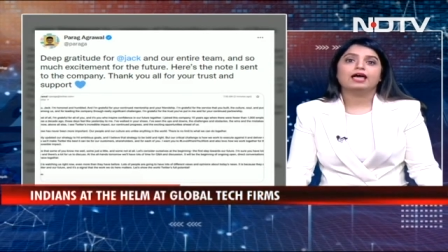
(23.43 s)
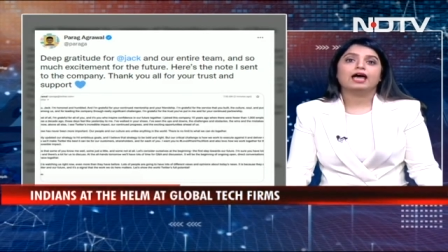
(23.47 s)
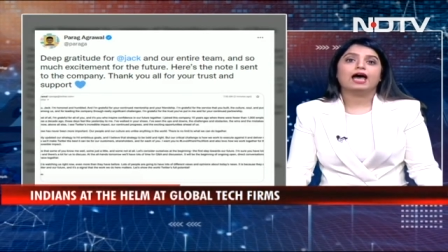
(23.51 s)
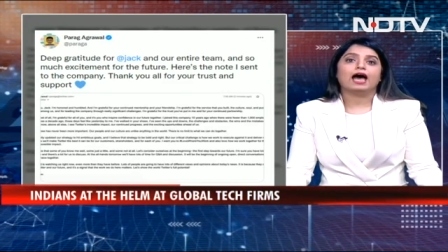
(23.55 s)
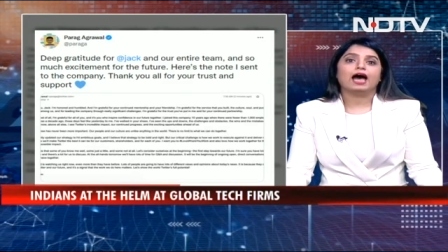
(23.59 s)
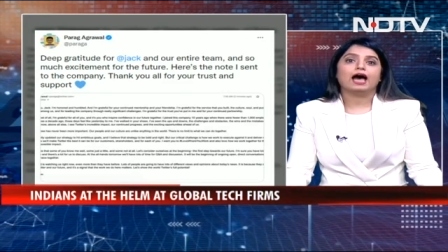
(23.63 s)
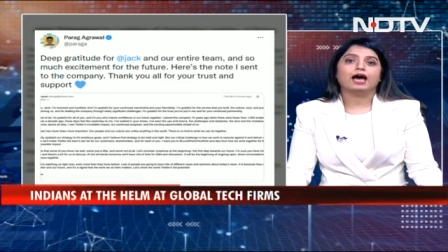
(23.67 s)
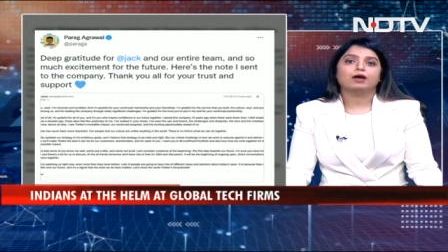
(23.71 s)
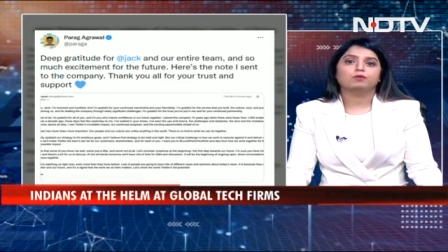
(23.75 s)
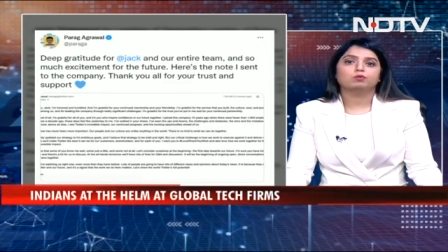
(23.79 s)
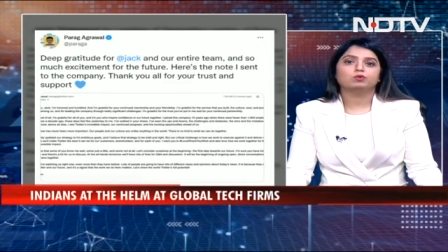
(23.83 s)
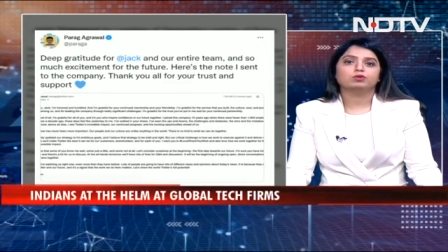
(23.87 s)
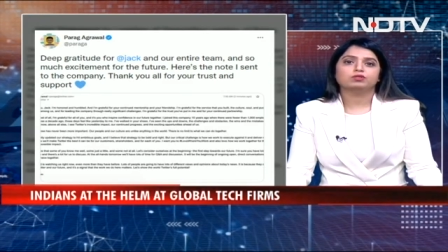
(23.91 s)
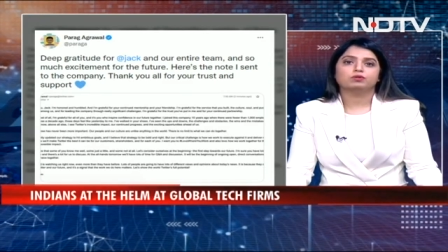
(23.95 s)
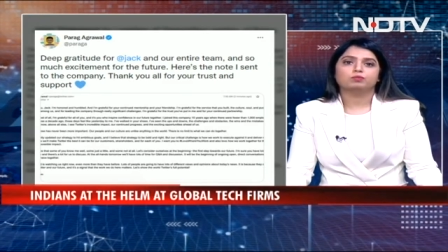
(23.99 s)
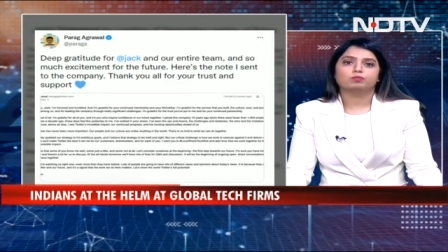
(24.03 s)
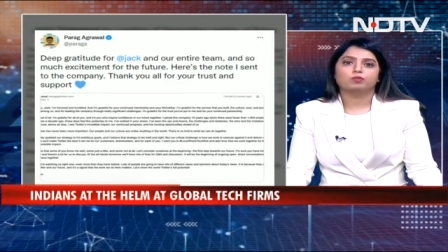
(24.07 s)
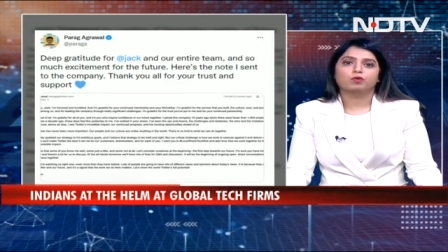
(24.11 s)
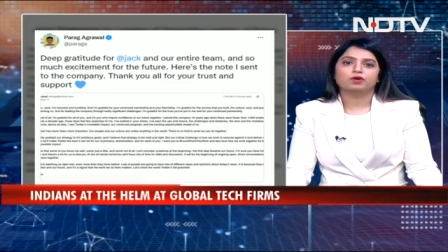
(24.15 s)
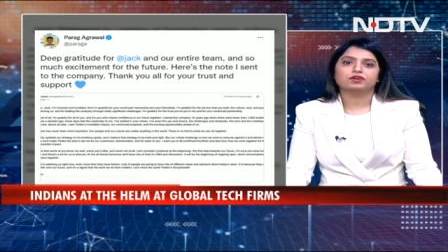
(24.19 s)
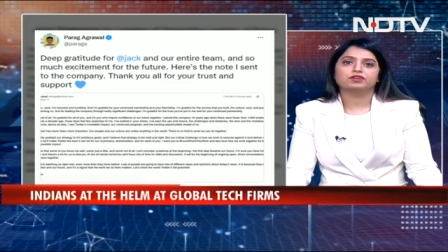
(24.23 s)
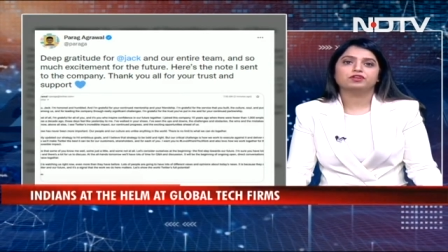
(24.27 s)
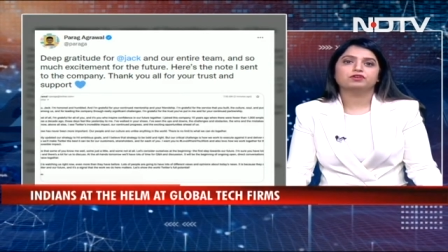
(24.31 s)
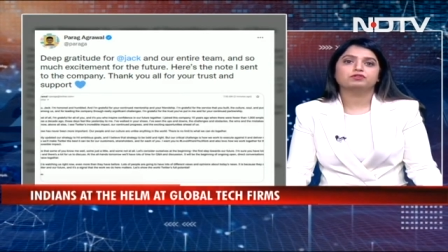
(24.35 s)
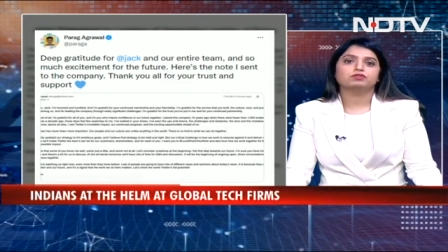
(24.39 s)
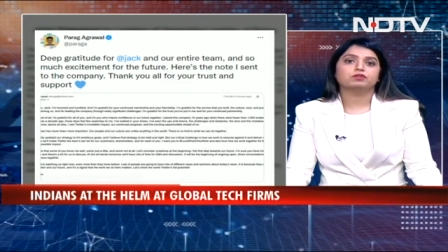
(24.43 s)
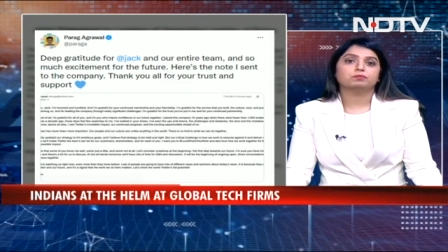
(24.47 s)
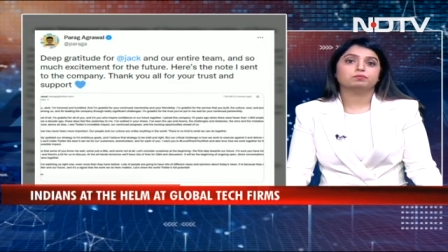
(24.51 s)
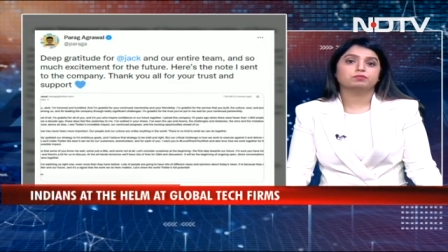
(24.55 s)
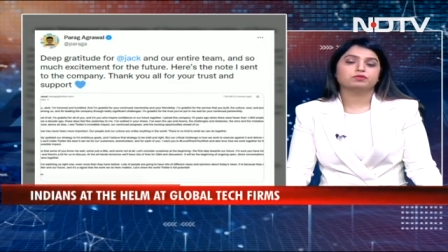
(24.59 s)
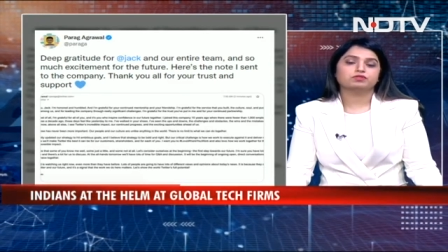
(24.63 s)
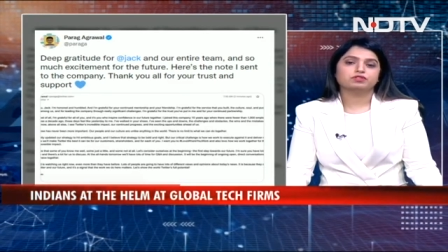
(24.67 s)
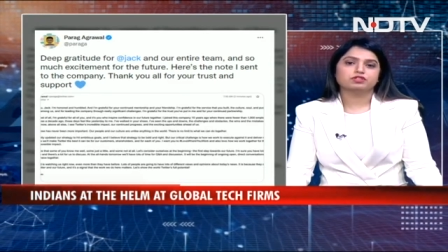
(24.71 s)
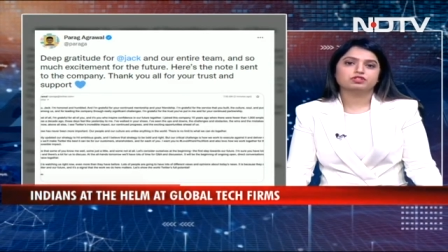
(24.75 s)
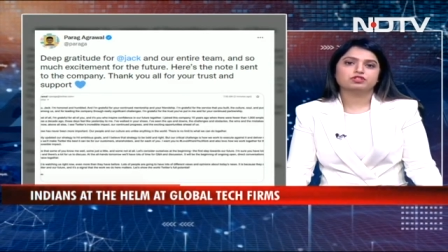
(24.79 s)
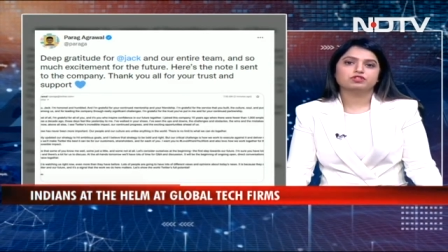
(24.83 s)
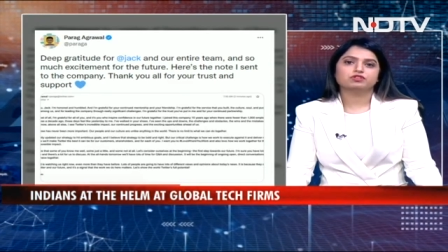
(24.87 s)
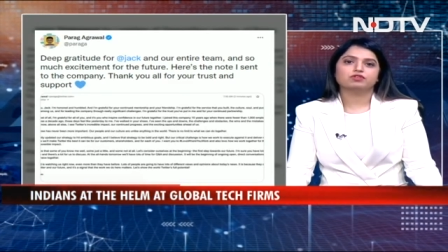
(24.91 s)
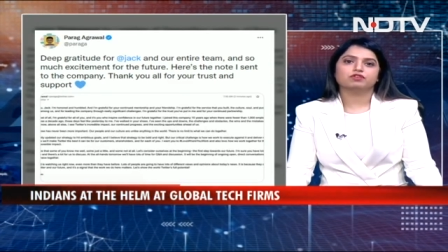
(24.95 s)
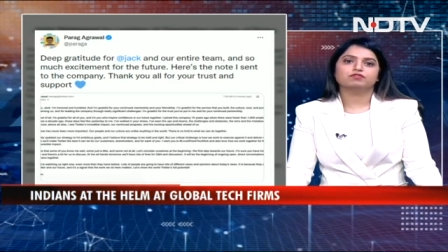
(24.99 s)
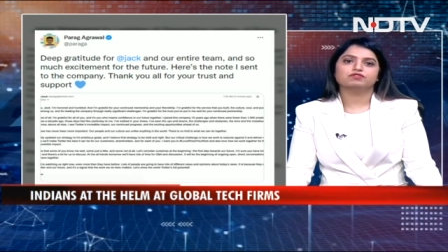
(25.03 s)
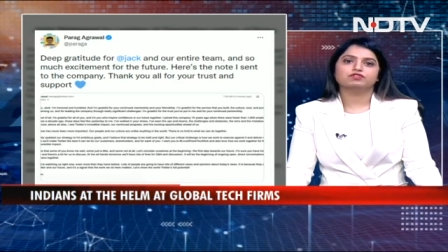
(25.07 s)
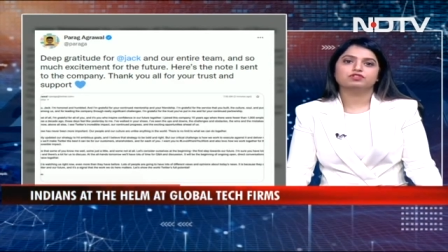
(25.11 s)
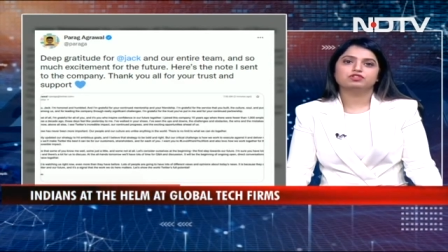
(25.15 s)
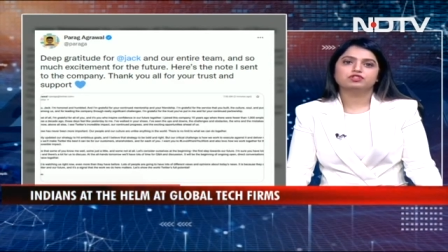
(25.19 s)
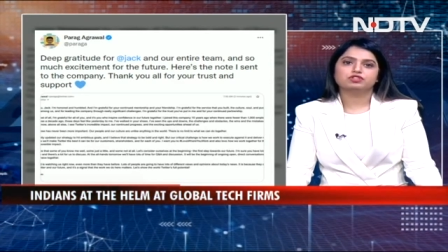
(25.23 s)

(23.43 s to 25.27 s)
and was appointed to the position of